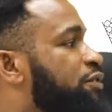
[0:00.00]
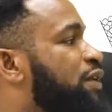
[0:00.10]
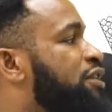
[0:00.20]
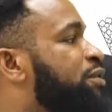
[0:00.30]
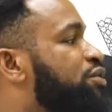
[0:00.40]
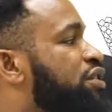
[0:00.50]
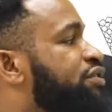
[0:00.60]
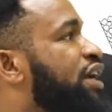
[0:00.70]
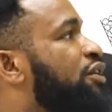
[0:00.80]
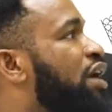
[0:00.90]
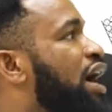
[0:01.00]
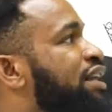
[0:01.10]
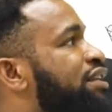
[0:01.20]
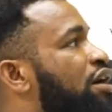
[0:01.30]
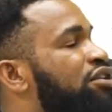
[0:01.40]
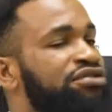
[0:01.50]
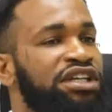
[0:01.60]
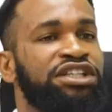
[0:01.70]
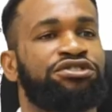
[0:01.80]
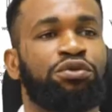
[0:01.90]
difference between 0 and
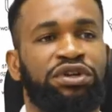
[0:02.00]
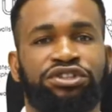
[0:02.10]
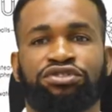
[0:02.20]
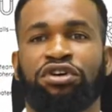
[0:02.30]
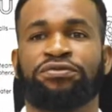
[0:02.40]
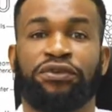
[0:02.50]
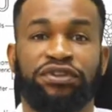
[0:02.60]
100 is what is called